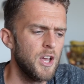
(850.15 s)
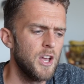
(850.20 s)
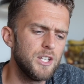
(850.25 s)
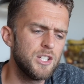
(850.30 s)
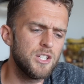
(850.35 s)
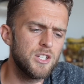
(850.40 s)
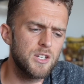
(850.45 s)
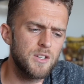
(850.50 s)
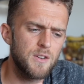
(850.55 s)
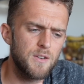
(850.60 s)

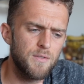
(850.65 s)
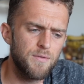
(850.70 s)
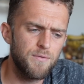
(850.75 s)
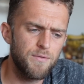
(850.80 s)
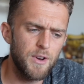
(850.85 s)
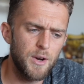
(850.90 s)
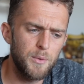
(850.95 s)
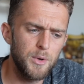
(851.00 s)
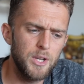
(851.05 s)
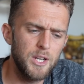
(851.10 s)
It's
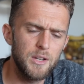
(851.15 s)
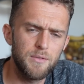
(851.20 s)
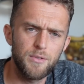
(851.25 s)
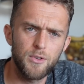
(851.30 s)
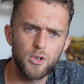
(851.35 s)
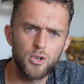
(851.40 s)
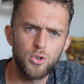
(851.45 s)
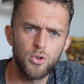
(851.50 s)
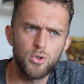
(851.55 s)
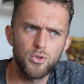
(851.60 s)
very
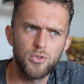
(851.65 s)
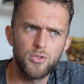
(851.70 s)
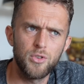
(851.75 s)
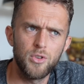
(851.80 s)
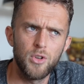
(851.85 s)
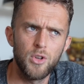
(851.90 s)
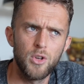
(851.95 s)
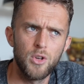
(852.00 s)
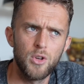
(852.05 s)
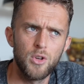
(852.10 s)
difficult
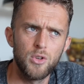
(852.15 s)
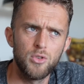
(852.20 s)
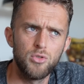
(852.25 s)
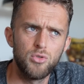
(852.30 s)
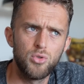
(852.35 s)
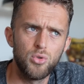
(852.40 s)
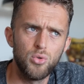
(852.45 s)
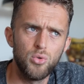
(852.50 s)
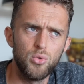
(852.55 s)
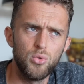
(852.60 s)

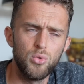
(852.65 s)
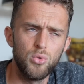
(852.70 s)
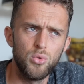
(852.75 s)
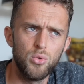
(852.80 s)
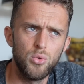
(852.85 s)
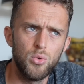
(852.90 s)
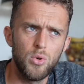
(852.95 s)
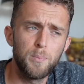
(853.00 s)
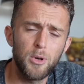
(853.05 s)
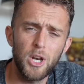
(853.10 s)

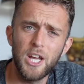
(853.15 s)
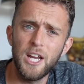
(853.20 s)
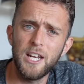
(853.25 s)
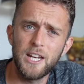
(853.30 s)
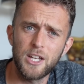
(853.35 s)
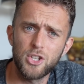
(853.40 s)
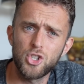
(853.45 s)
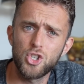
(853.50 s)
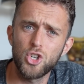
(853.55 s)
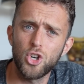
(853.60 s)
to play
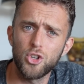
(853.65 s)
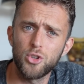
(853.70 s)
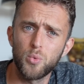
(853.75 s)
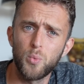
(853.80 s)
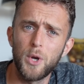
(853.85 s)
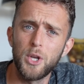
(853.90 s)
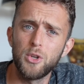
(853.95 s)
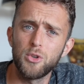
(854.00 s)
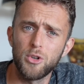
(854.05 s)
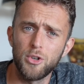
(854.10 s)
that shot
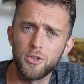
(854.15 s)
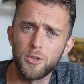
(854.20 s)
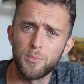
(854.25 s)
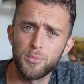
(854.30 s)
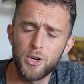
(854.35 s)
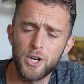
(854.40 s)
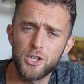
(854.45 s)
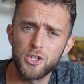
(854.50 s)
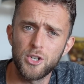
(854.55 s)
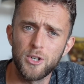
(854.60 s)
when you're under
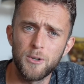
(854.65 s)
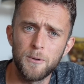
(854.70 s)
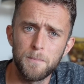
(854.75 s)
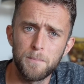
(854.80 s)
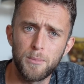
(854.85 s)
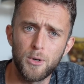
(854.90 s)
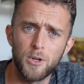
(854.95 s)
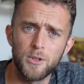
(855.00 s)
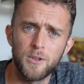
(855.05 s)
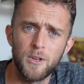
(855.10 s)
pressure,
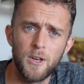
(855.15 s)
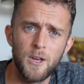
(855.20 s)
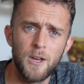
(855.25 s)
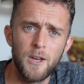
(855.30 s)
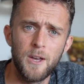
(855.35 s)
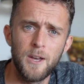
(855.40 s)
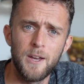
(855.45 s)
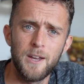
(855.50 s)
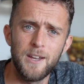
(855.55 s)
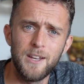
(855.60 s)
but
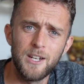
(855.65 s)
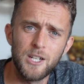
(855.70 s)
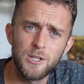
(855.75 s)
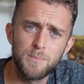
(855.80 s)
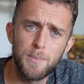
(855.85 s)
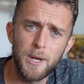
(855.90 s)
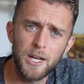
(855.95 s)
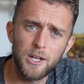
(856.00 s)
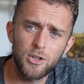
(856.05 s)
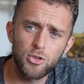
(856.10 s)
it is
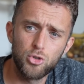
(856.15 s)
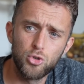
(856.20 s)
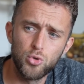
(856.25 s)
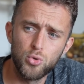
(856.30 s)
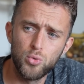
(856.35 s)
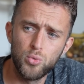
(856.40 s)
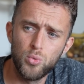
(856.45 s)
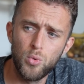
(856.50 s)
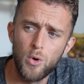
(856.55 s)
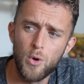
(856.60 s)
better
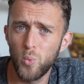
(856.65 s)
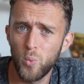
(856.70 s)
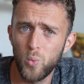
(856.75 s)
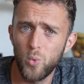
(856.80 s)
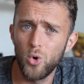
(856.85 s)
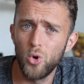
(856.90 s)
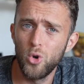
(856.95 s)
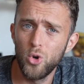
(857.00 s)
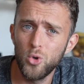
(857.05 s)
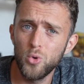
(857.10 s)
to
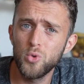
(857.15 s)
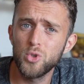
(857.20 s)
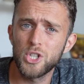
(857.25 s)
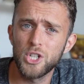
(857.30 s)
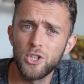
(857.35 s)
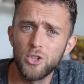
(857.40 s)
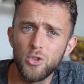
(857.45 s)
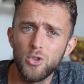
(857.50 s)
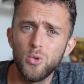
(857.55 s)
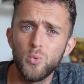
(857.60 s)
lose
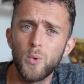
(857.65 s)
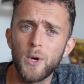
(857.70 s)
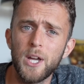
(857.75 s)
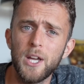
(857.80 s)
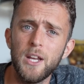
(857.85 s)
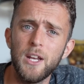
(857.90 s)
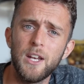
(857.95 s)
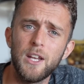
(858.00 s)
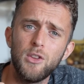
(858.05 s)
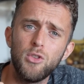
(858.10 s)
in a good
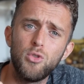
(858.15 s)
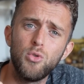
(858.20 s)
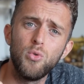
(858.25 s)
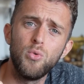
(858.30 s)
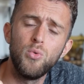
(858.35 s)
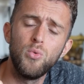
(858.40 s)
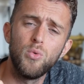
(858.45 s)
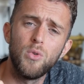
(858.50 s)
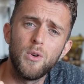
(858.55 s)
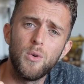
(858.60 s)
way than
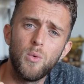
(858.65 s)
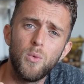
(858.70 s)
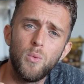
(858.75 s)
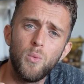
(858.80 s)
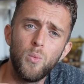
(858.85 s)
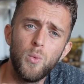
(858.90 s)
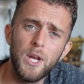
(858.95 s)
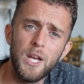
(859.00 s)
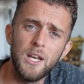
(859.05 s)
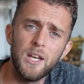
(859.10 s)
to
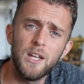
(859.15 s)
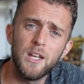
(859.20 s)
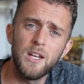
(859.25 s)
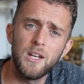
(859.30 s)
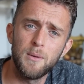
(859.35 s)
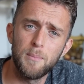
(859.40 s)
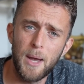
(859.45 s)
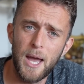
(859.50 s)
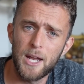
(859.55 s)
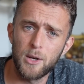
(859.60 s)
win
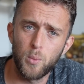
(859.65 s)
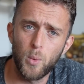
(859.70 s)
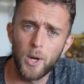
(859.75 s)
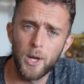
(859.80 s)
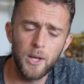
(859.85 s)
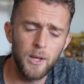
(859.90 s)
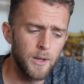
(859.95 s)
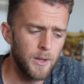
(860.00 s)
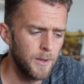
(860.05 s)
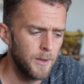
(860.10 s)
in a bad way.